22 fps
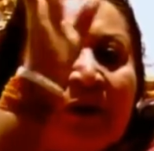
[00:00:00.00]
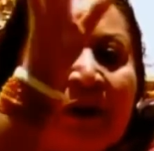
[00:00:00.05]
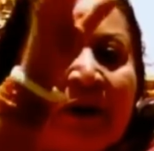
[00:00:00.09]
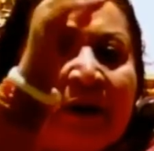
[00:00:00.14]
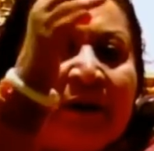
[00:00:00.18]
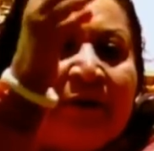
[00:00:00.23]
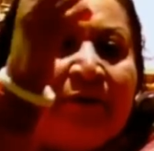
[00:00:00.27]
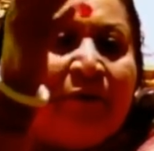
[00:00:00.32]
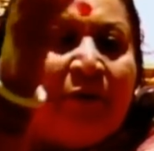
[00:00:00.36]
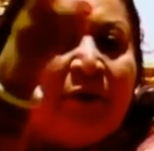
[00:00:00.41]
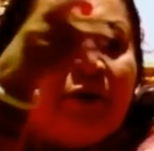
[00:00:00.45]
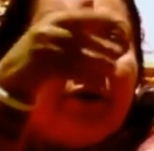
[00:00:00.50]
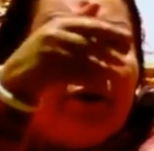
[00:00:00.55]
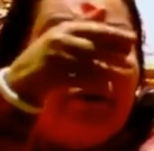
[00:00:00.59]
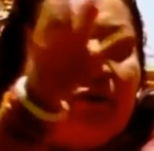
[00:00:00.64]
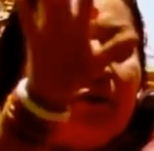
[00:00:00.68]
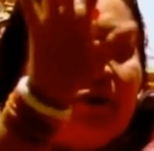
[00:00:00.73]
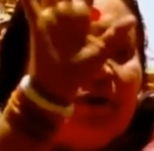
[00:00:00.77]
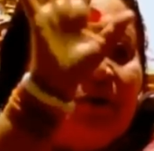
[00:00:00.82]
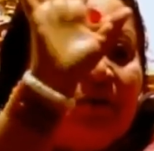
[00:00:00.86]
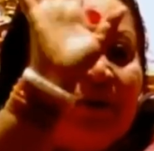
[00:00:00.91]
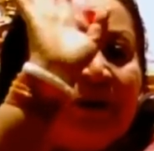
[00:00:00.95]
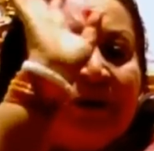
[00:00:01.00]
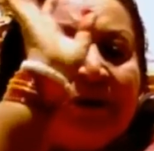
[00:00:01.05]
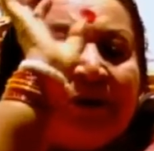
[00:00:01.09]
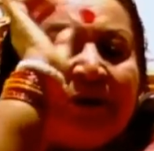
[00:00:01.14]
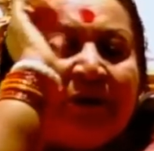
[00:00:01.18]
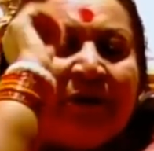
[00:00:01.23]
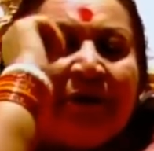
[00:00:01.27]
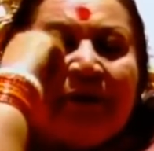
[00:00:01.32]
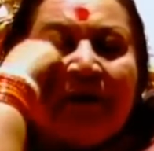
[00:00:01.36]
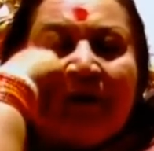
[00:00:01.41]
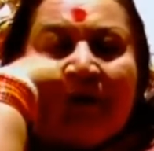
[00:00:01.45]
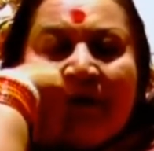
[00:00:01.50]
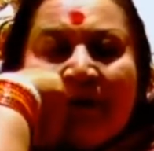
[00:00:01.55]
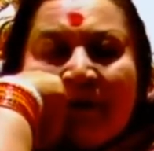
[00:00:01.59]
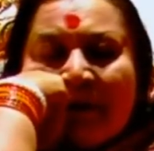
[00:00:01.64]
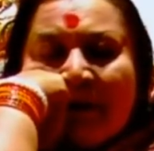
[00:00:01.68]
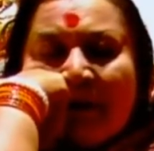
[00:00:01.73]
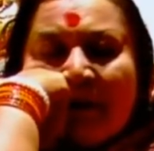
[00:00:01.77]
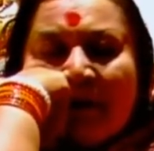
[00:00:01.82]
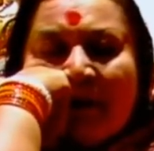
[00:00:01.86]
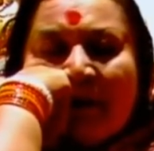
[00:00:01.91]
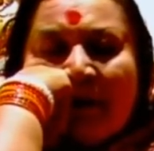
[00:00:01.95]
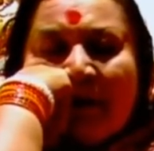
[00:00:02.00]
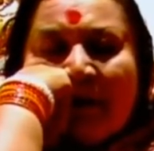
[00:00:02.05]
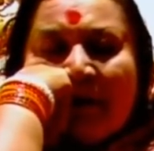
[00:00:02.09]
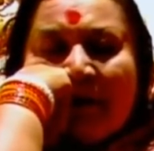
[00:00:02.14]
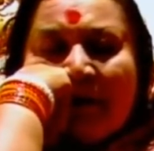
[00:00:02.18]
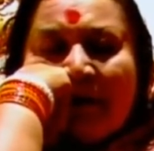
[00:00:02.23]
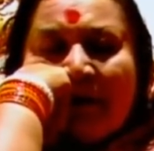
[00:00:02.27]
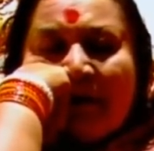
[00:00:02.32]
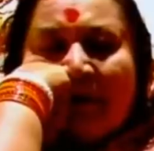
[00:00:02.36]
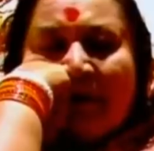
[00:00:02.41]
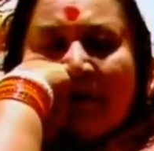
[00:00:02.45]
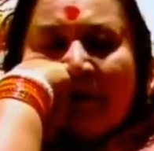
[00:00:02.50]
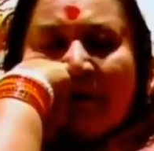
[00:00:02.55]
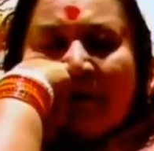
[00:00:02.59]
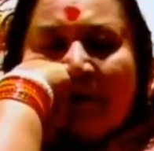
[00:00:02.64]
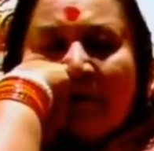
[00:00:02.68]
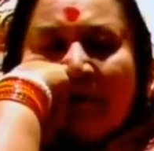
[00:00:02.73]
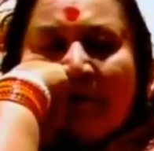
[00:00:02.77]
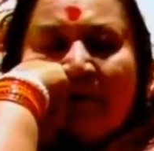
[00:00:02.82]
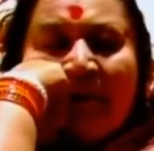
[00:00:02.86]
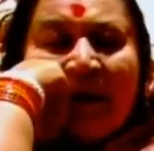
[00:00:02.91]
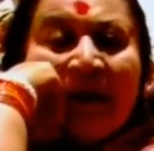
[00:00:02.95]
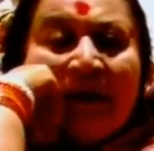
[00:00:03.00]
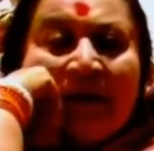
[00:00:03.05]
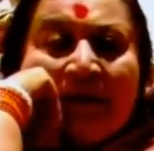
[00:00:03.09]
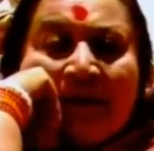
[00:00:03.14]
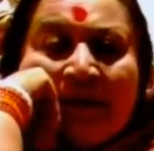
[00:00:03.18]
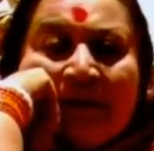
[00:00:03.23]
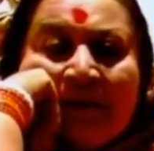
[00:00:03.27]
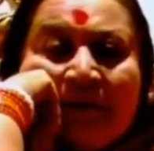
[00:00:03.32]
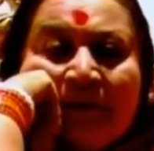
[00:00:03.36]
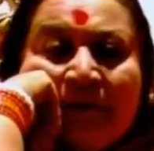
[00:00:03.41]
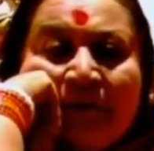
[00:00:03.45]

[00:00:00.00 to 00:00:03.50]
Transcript: has fallen from his bike.